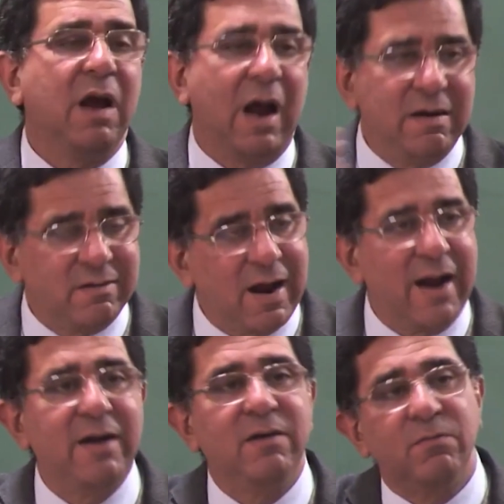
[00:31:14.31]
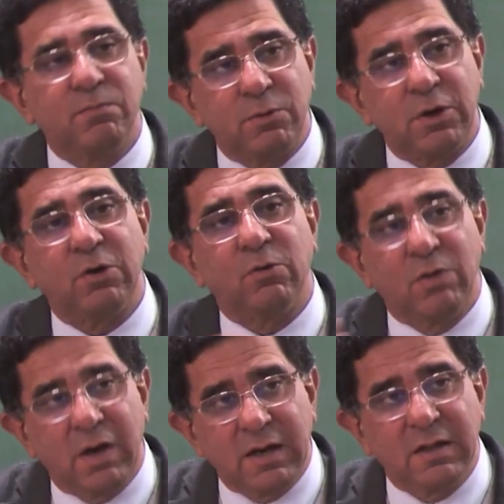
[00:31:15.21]
I will try and put it
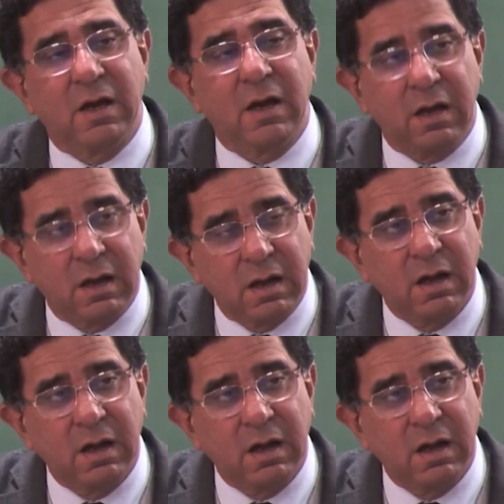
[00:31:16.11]
only in the